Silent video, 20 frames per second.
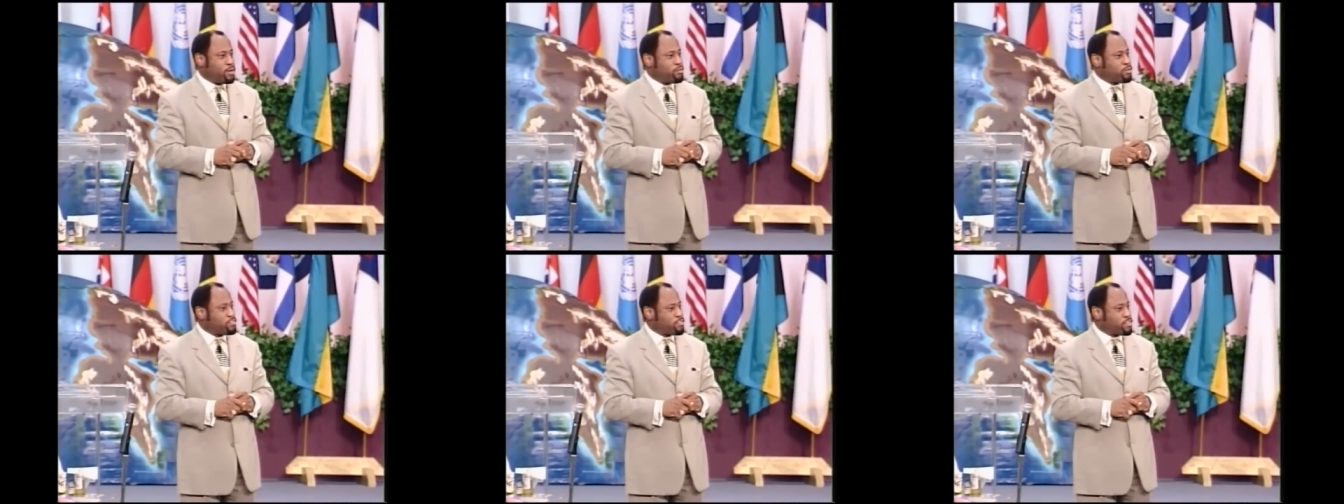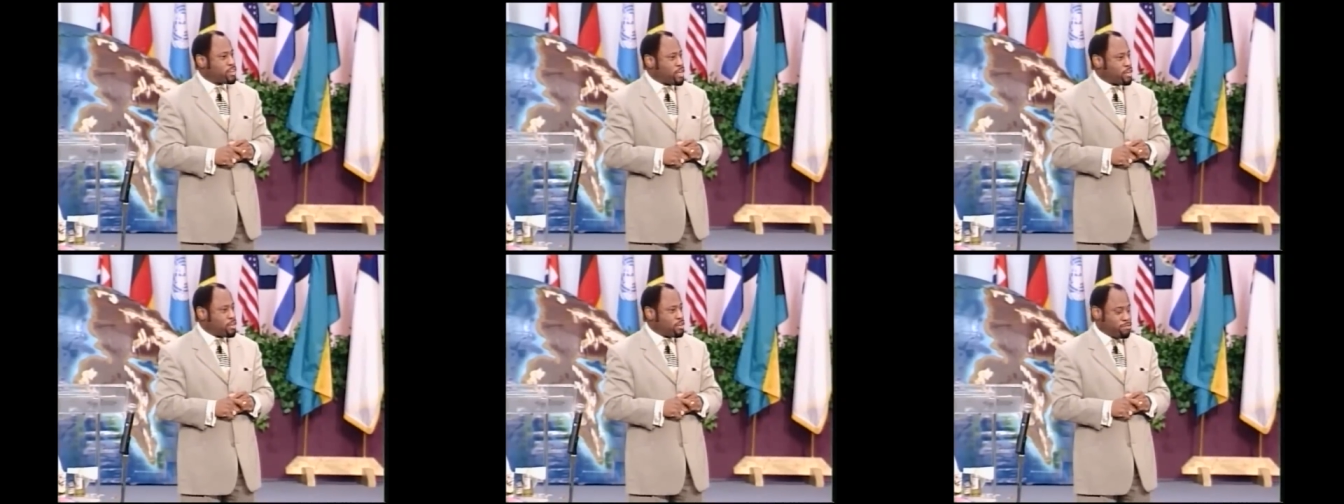I was
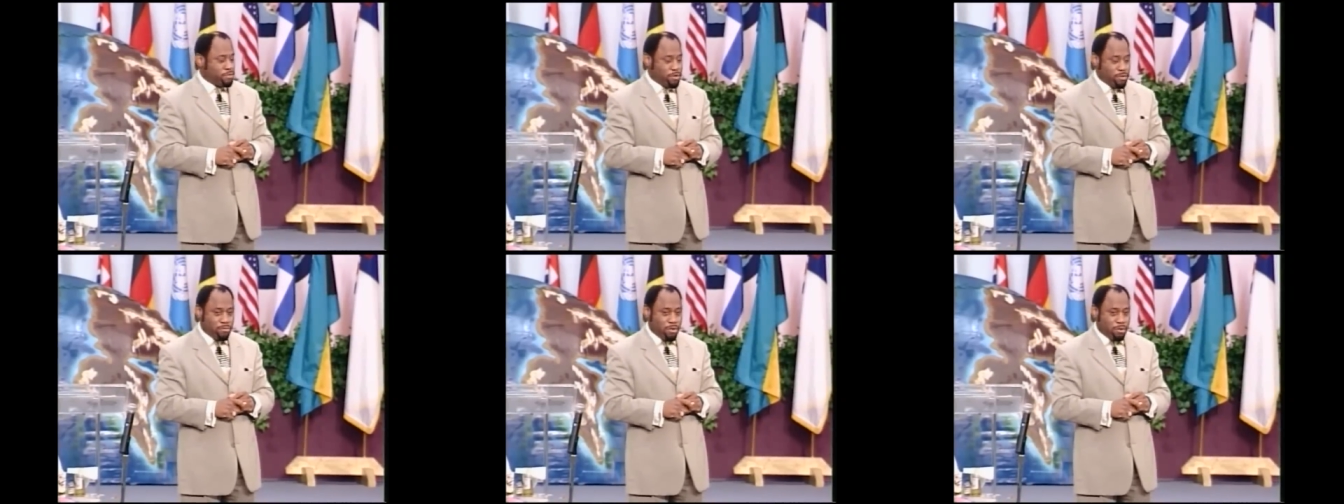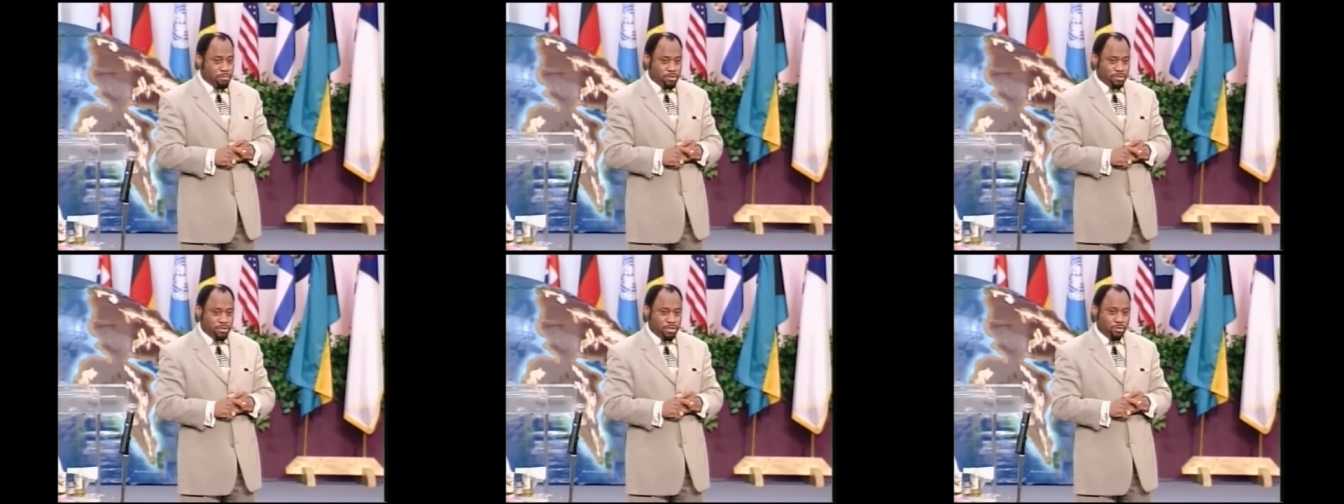silent for a
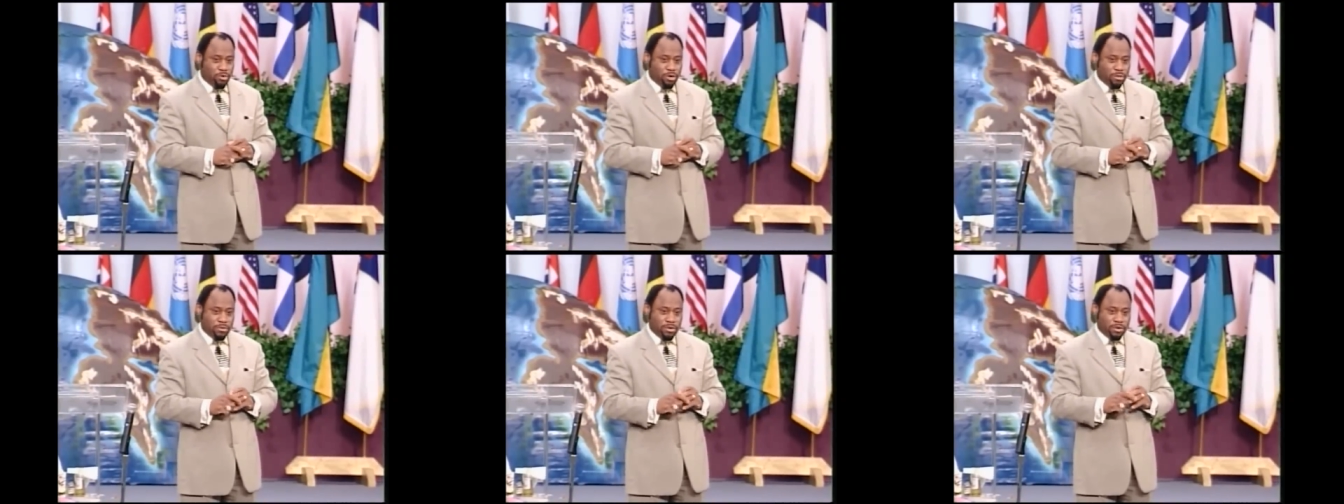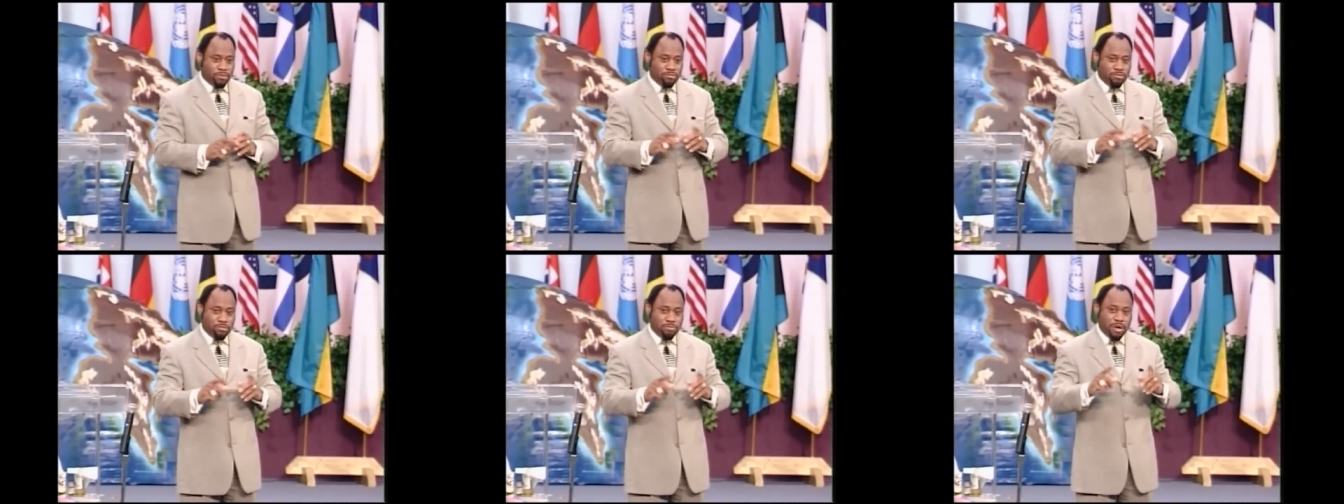moment because I
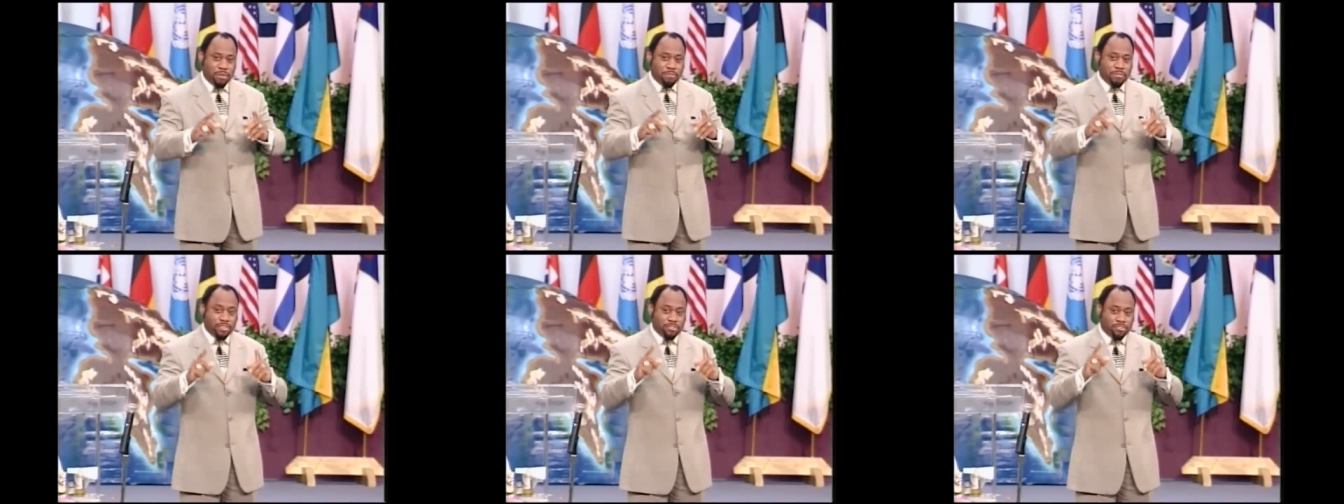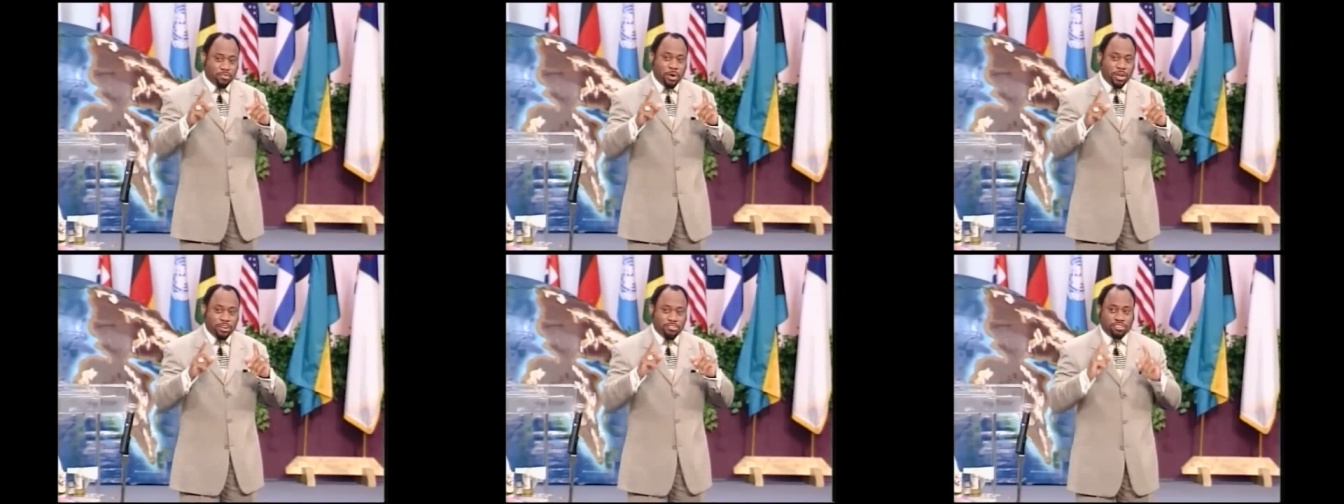wanted to remember
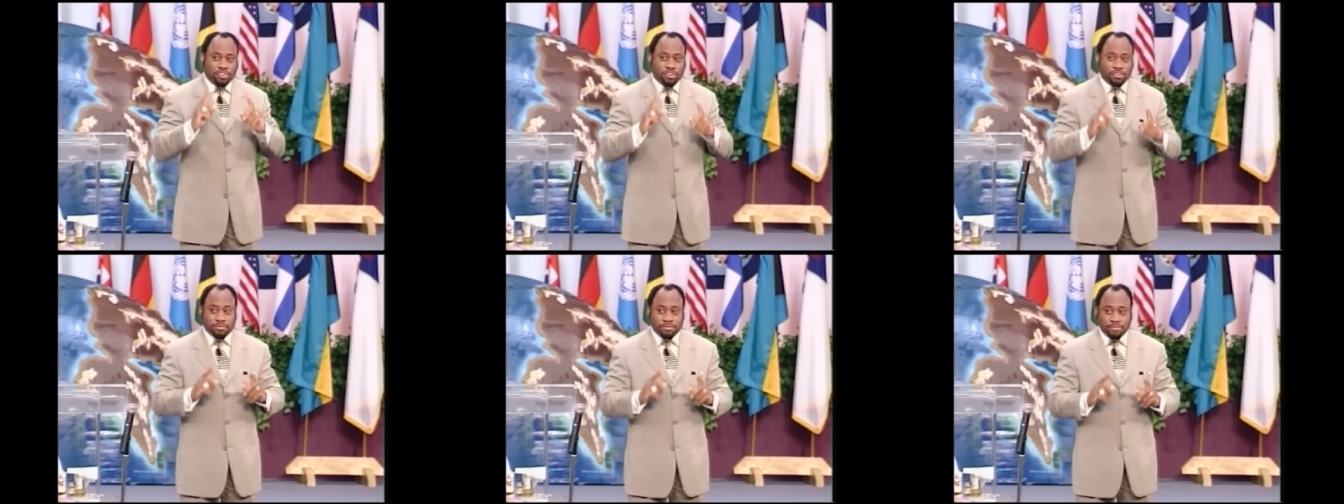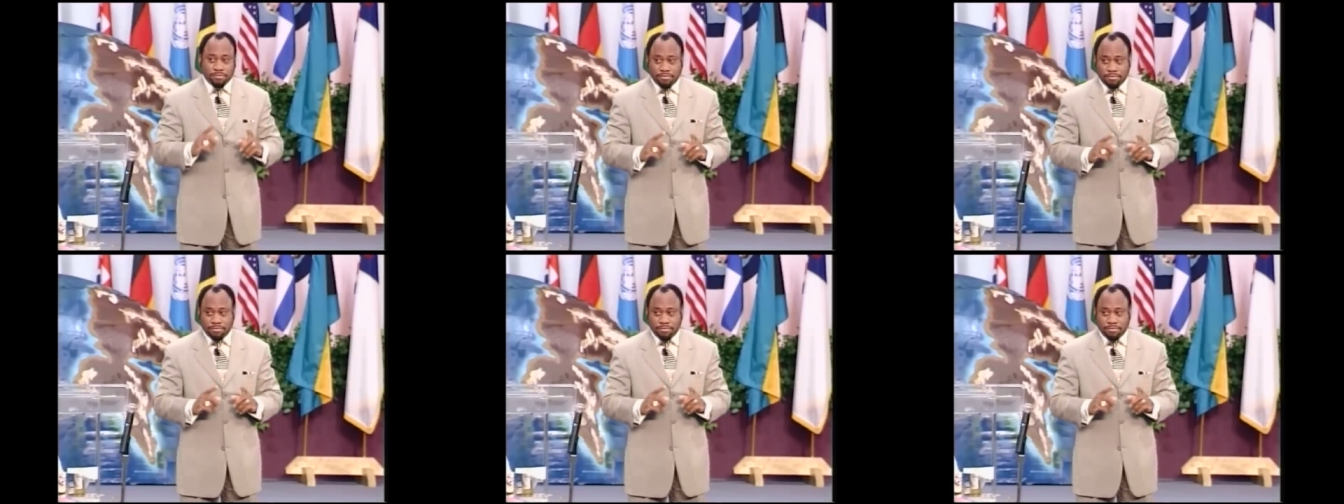his question.